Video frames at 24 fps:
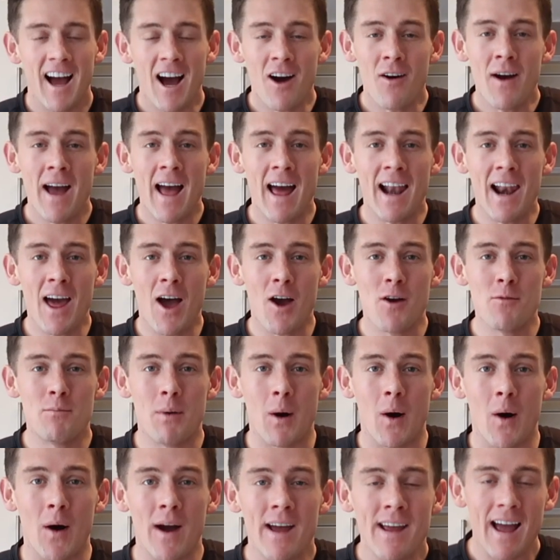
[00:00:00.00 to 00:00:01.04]
Oh, hello
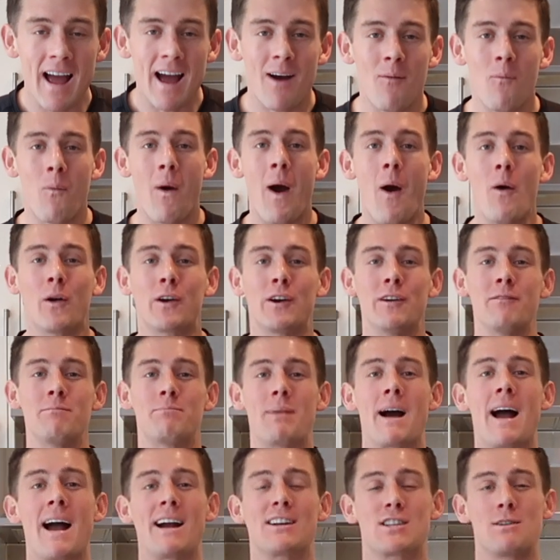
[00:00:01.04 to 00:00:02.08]
boy, and welcome
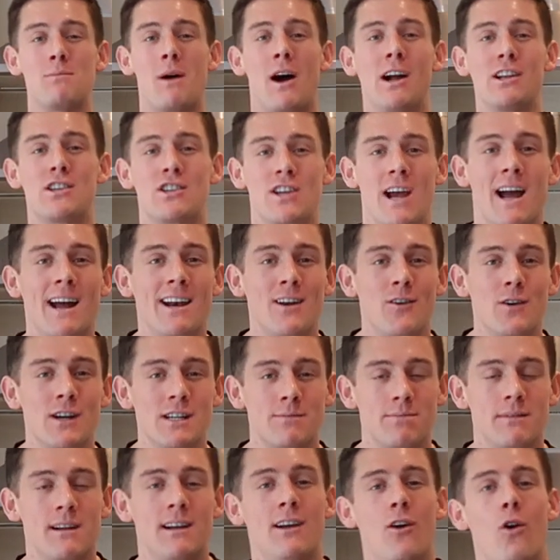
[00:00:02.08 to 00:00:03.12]
back to my channel.
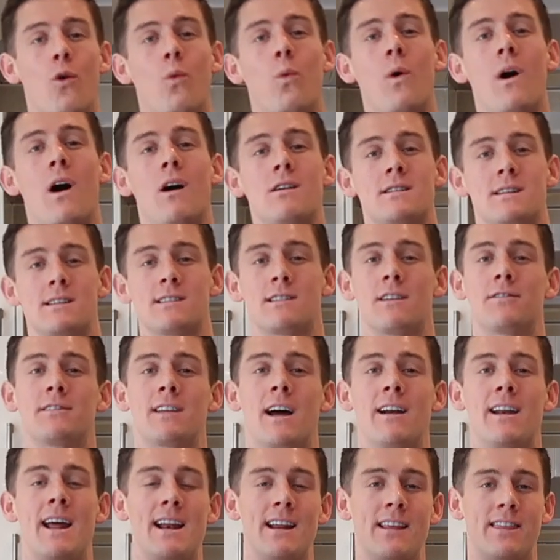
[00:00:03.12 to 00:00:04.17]
It's been a little while since I've
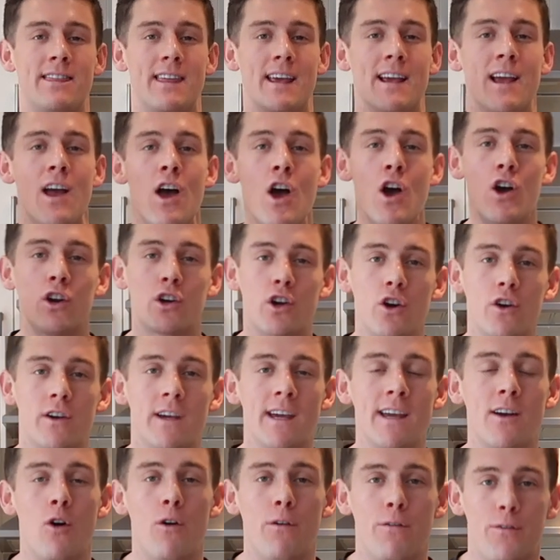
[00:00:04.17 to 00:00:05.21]
done anything
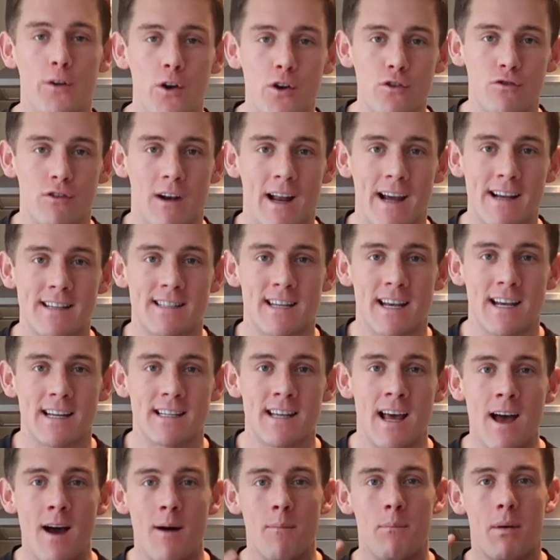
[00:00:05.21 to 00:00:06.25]
cooking or food
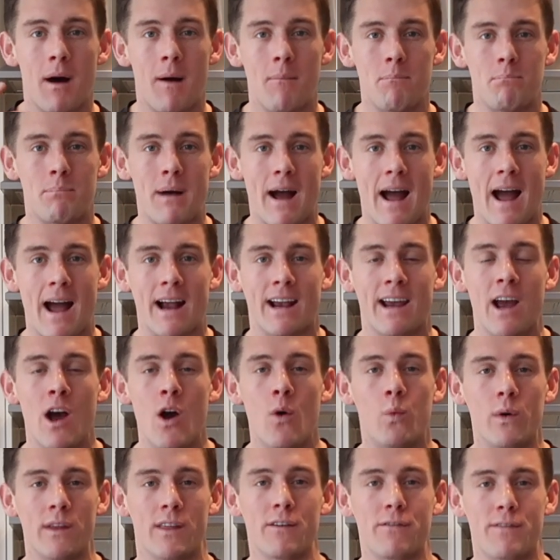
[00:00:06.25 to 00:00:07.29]
related, but I'm back
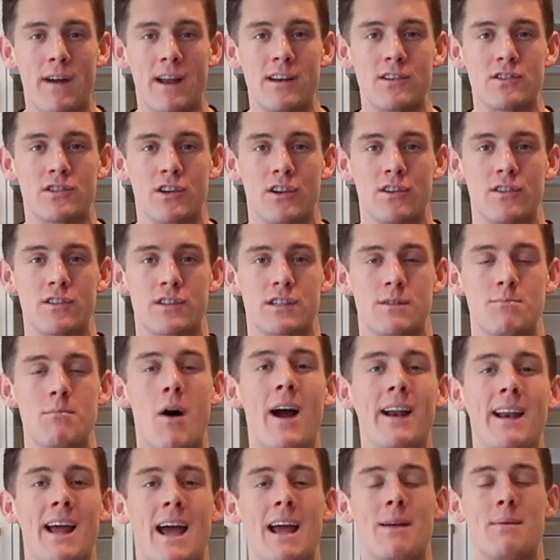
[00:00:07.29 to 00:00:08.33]
with a vengeance.
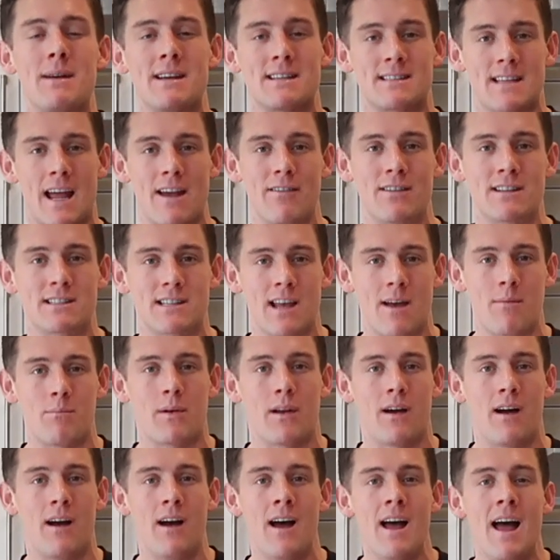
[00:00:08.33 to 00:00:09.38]
My name is David
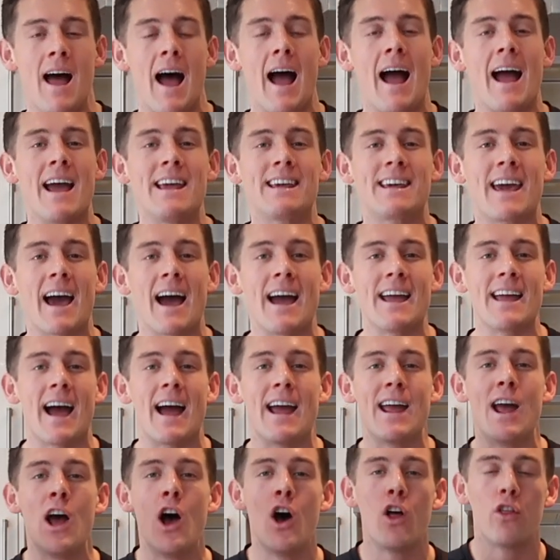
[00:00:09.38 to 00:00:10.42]
Templar,
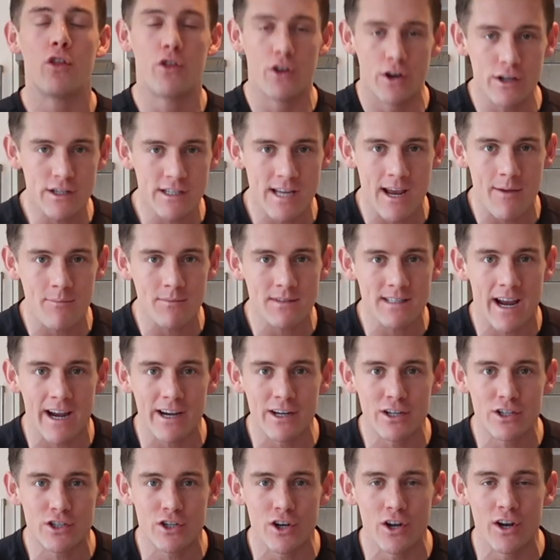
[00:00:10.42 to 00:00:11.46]
aka The
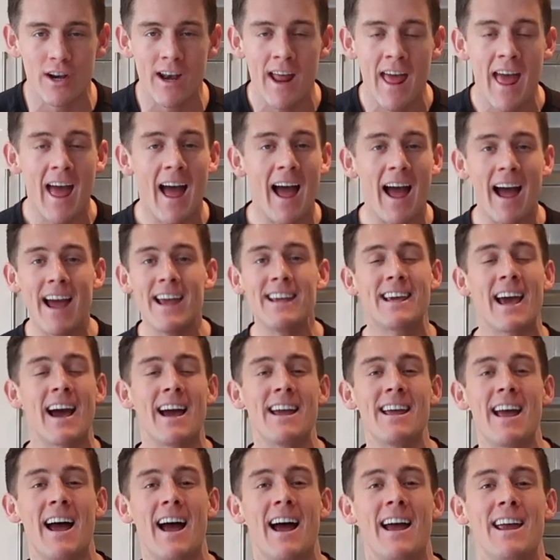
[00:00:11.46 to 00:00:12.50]
Temptation,
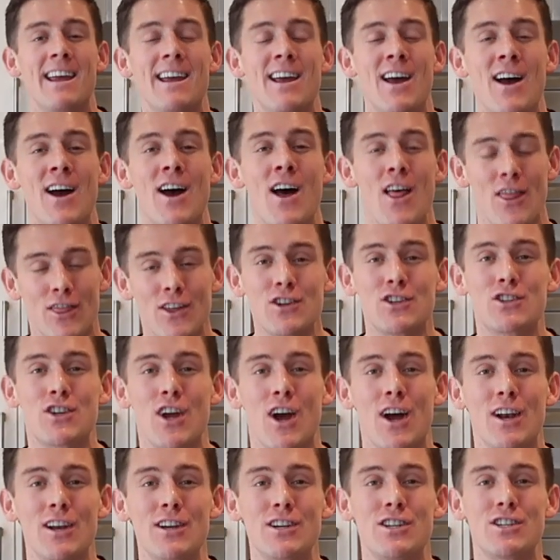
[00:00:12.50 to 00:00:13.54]
aka The
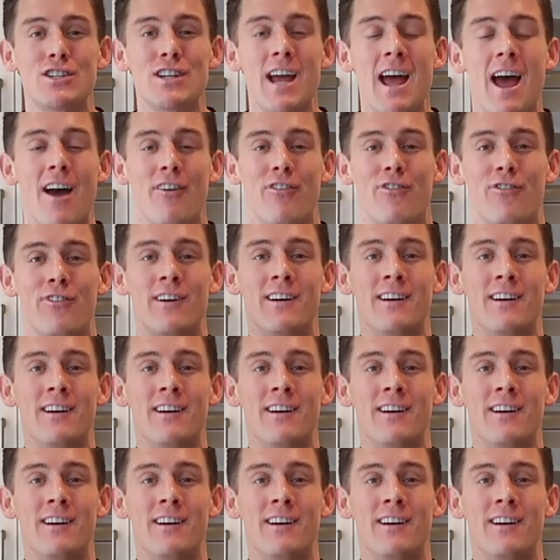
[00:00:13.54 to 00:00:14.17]
Shirtless Chef.